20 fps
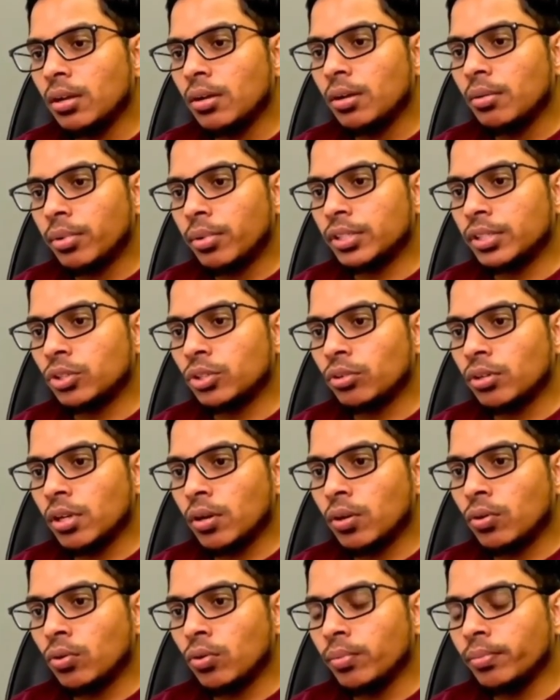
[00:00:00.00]
particular
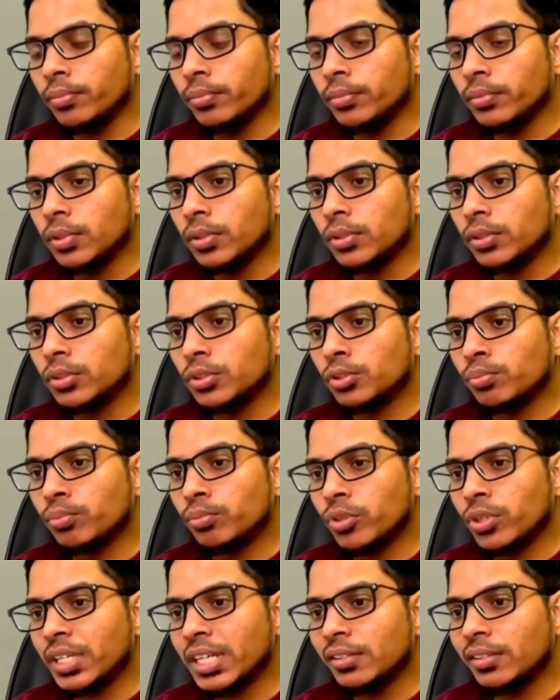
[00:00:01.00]
room to
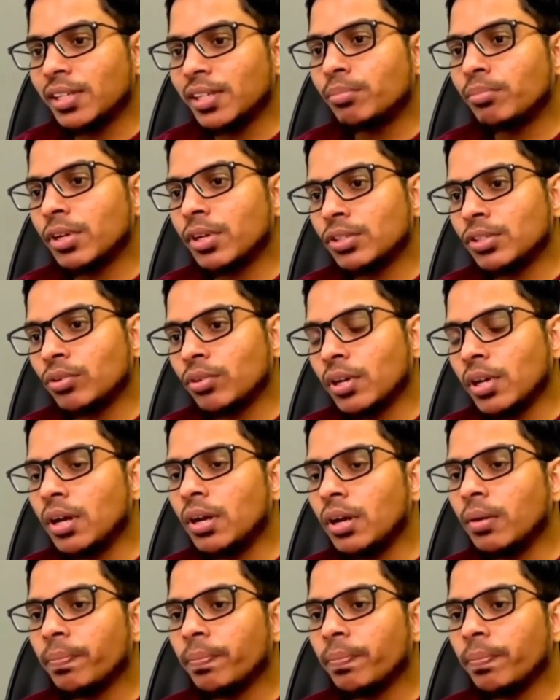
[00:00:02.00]
protect that particular